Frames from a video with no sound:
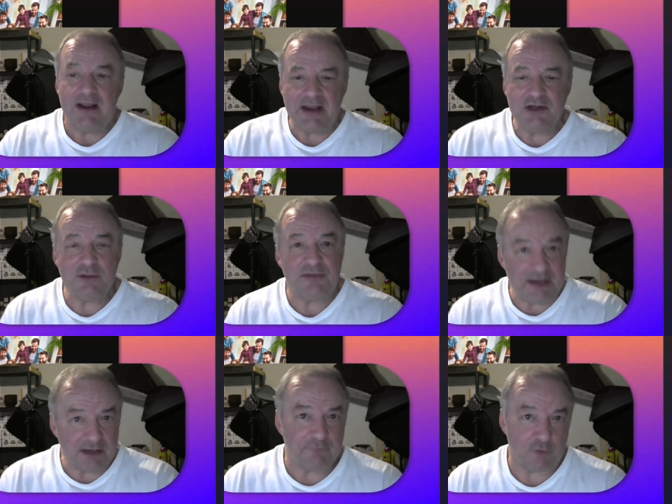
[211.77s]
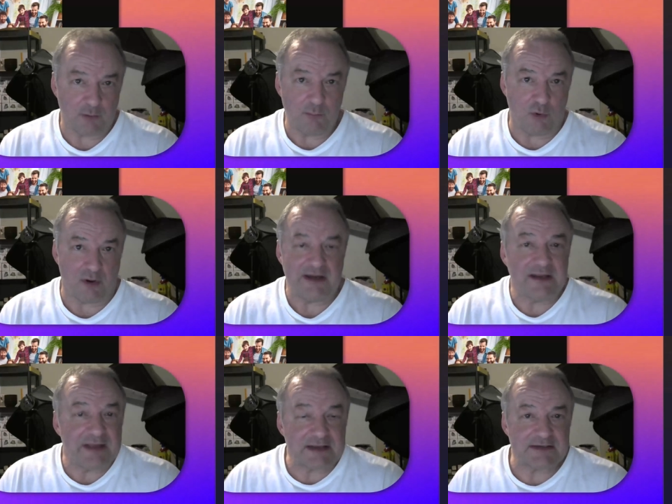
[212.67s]
and you think of her more
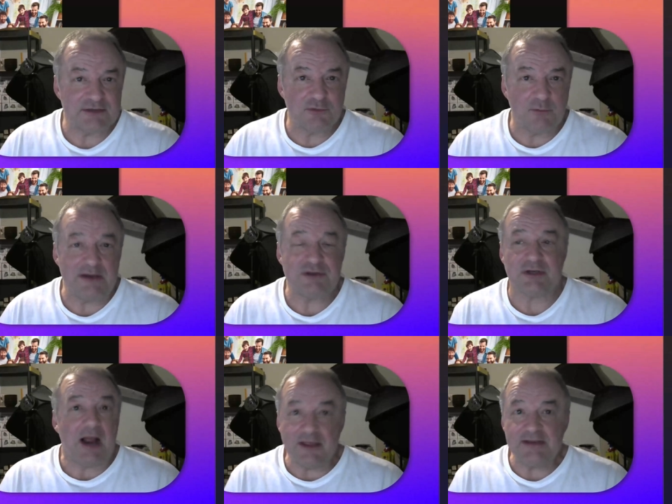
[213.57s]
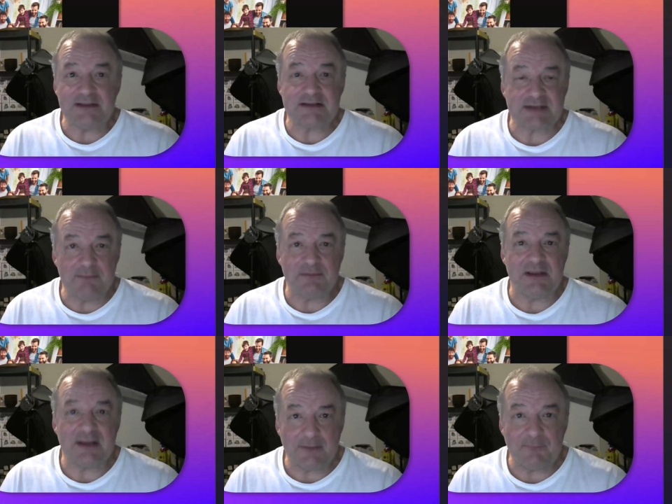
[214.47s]
in that situation. I think the same
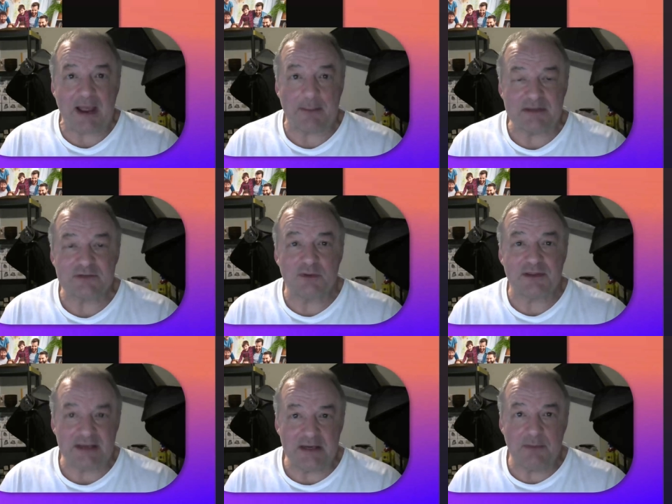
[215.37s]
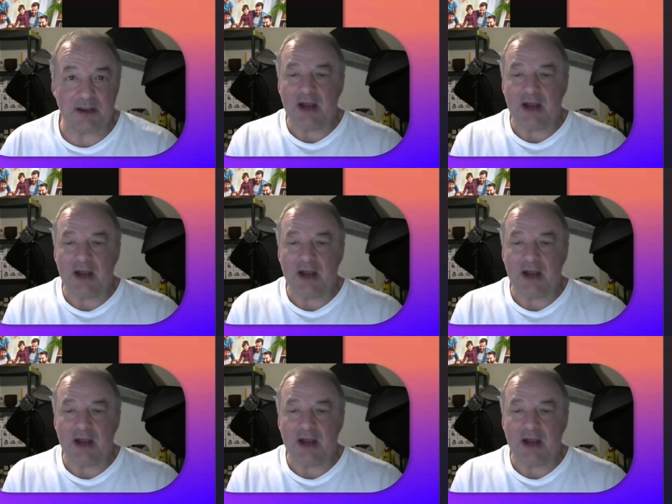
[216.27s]
thing happens with eBay.